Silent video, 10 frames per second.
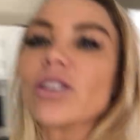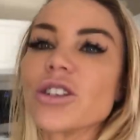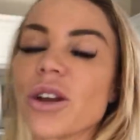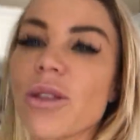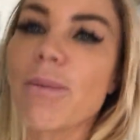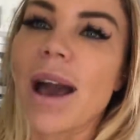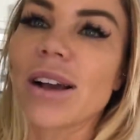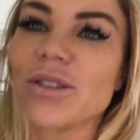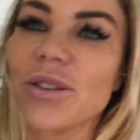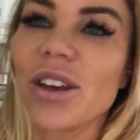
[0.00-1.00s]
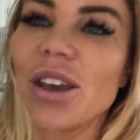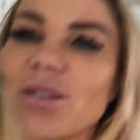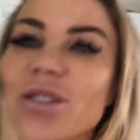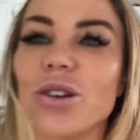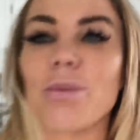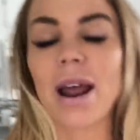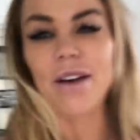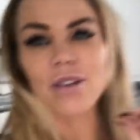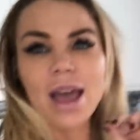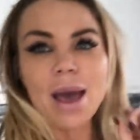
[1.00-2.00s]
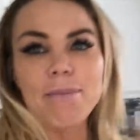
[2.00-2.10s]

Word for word: here and show you the back. It's really cute too, but I have